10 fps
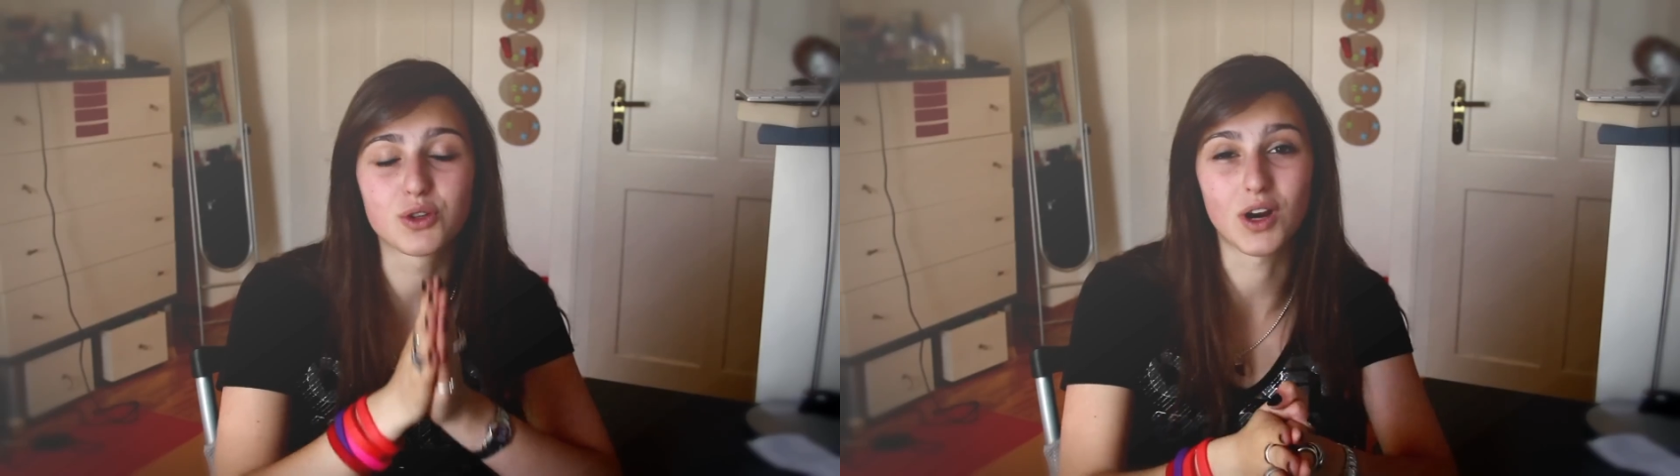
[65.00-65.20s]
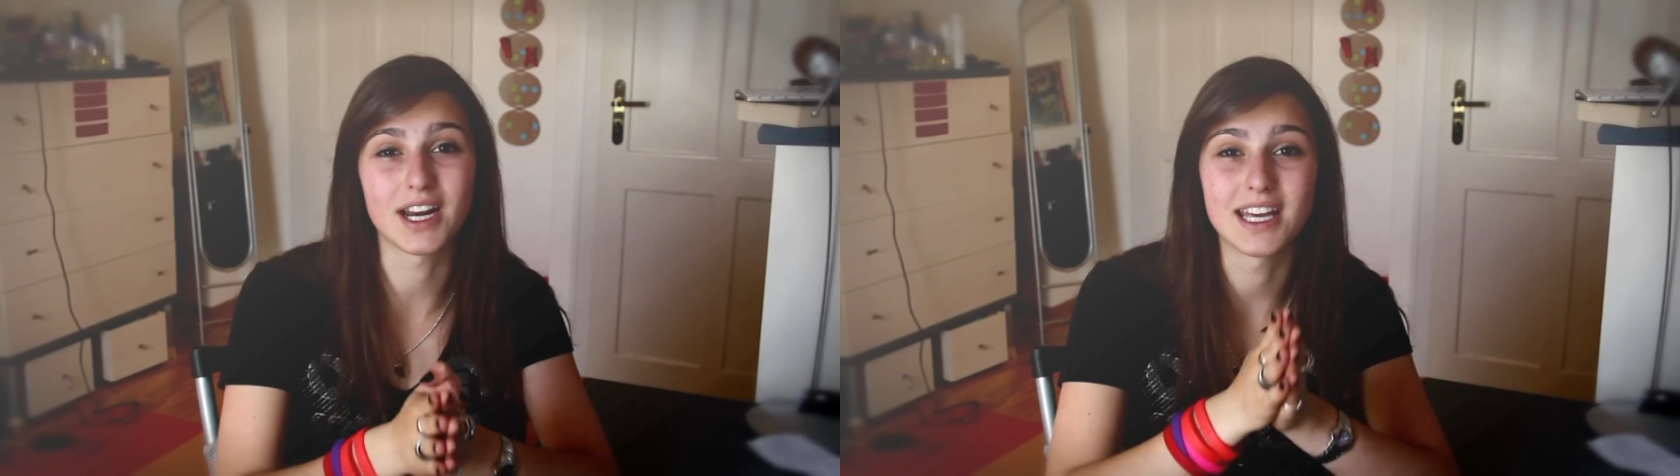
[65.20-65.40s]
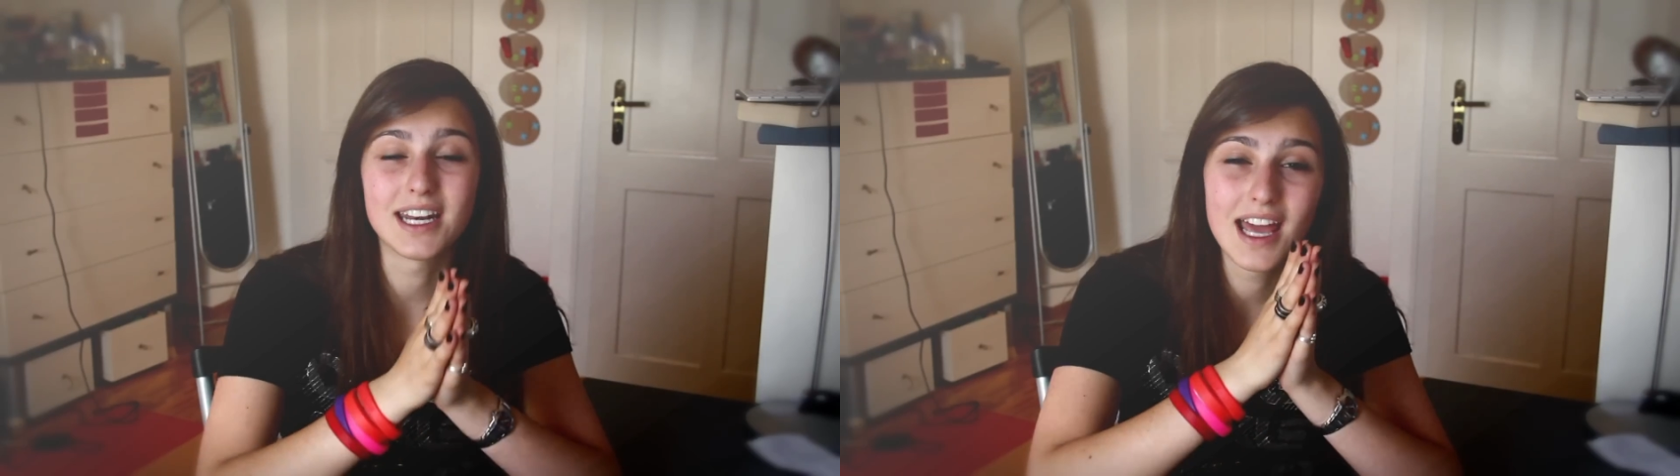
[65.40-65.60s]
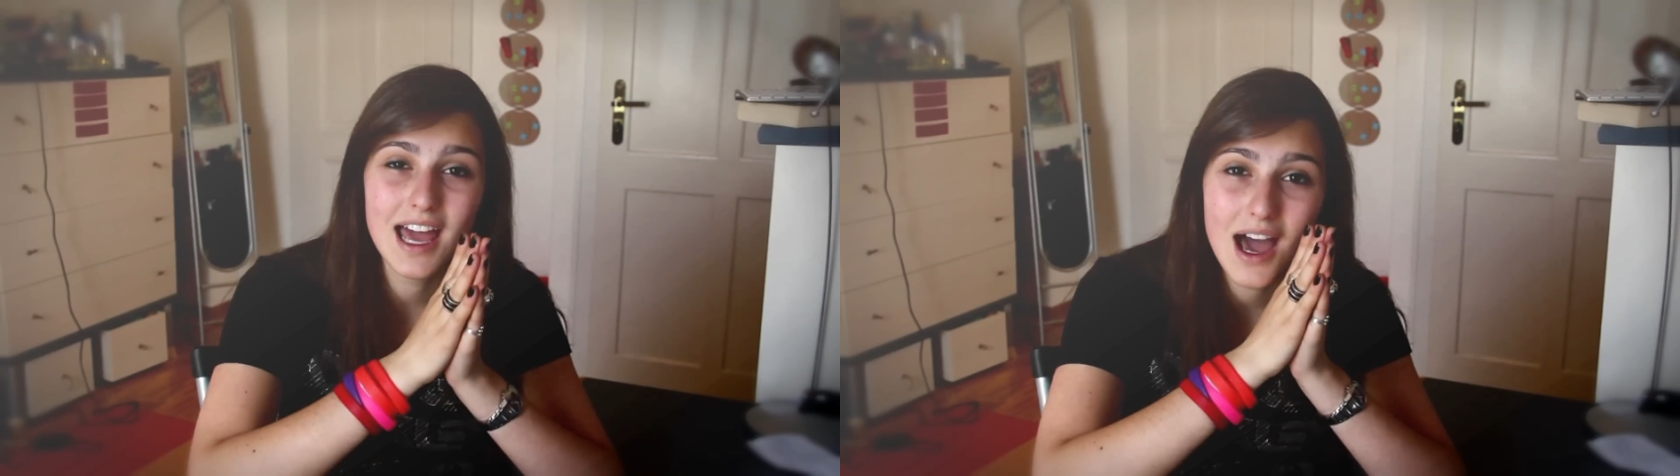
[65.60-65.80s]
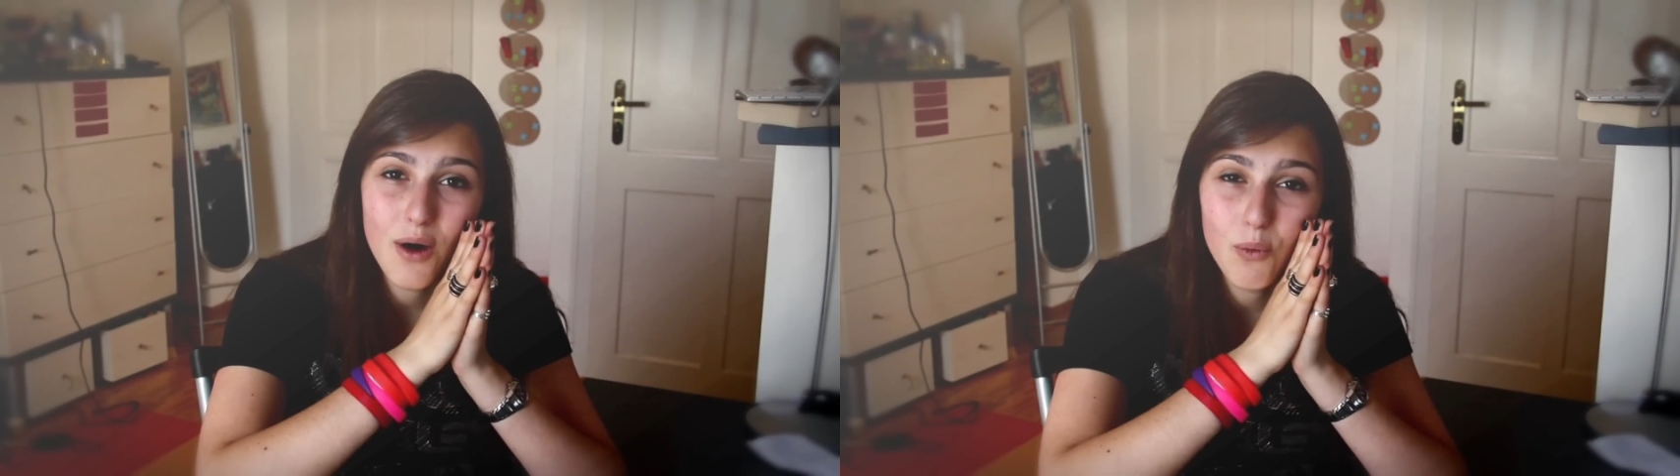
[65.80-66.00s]
regret it
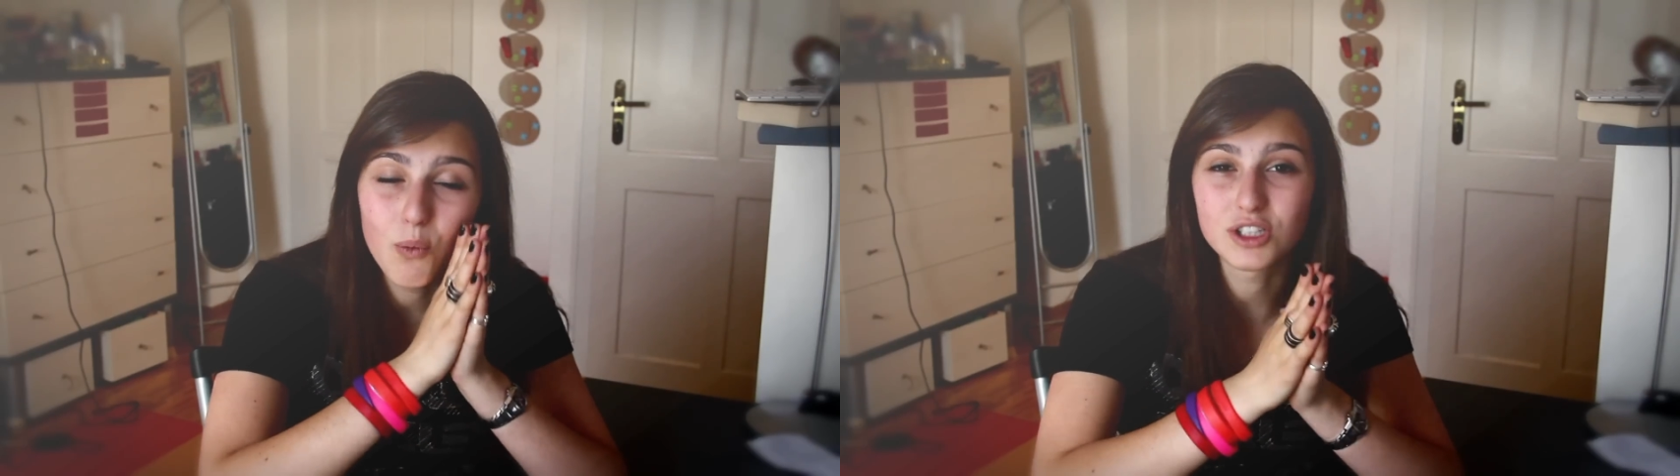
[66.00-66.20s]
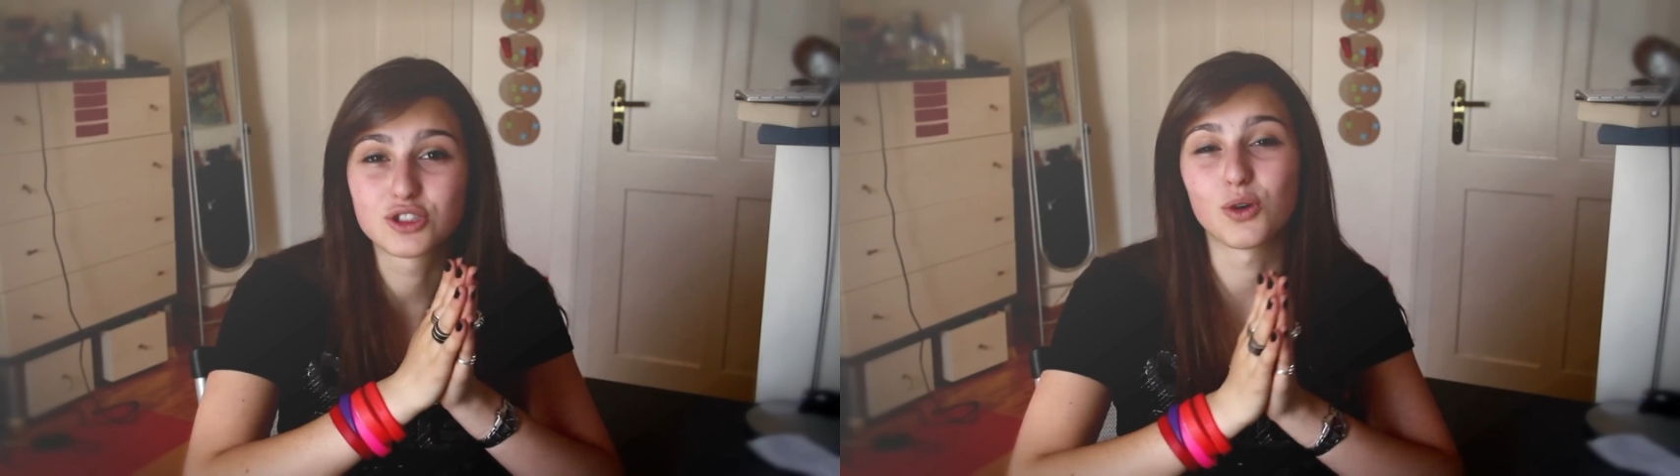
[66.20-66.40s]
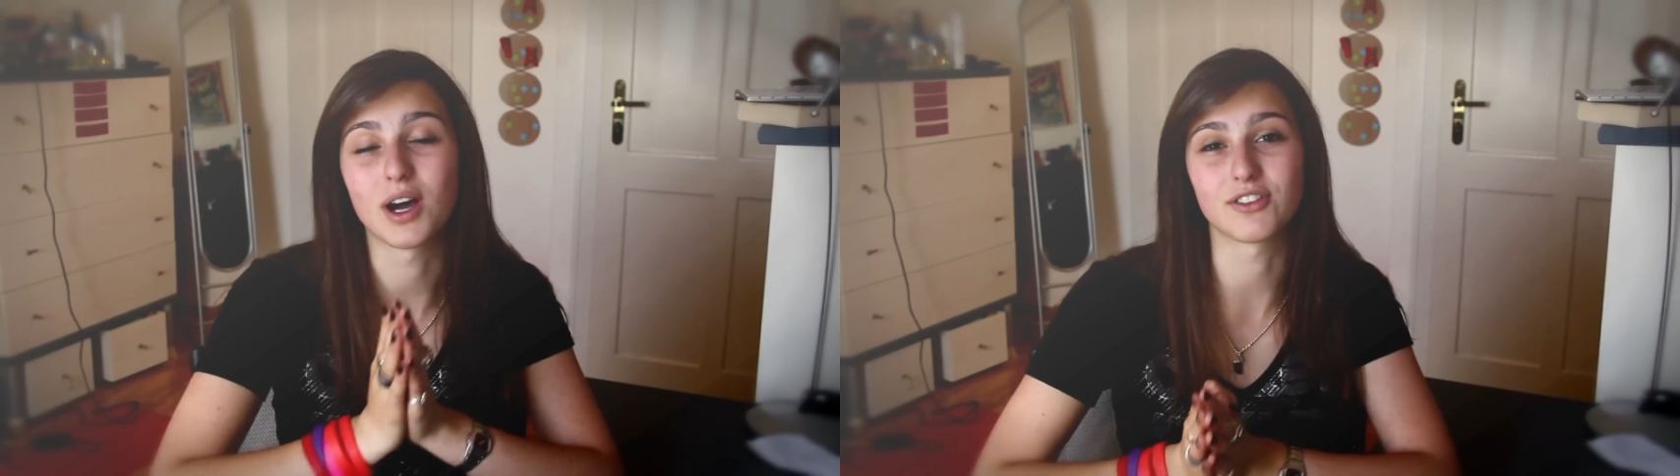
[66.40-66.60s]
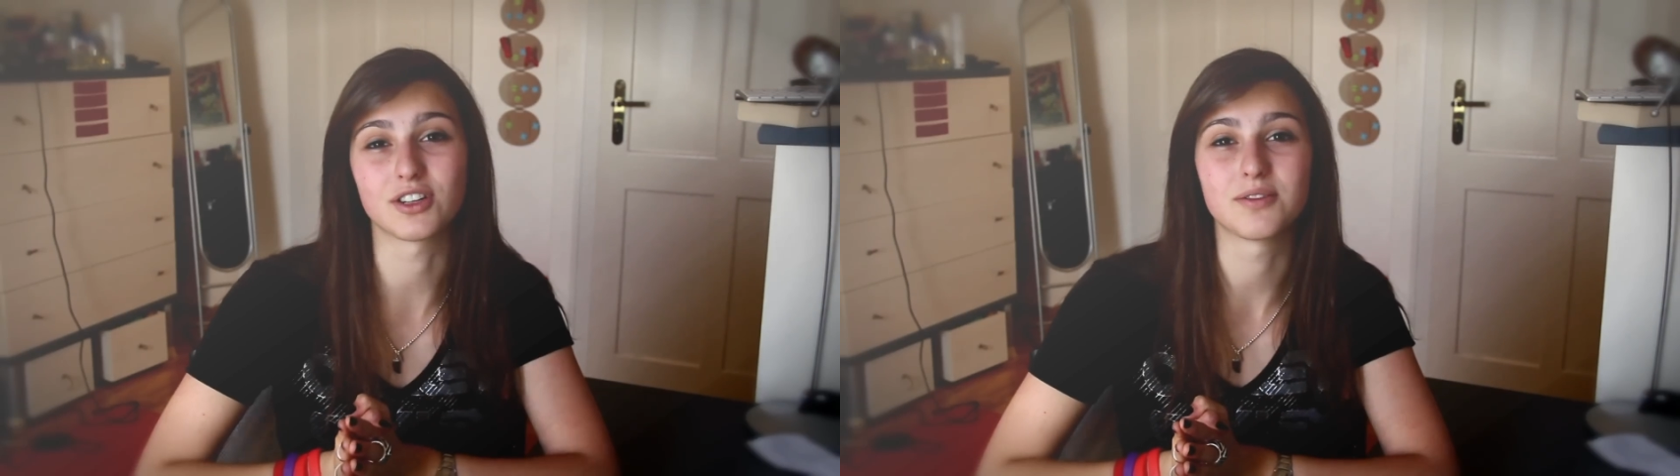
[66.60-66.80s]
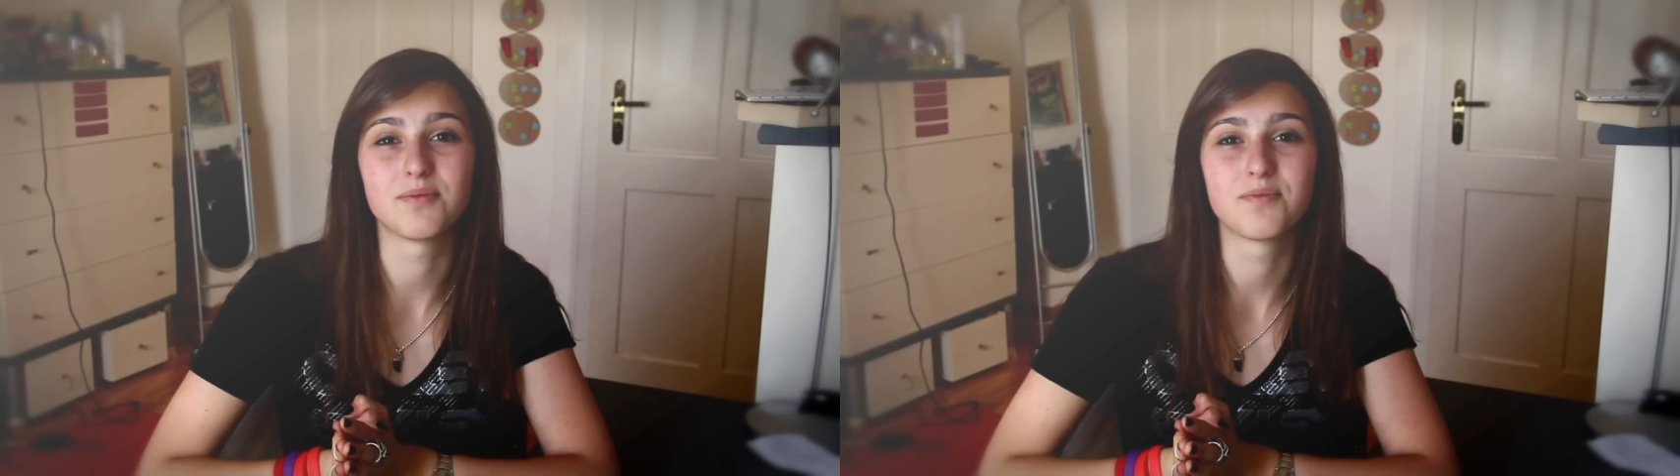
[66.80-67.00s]
whatsoever.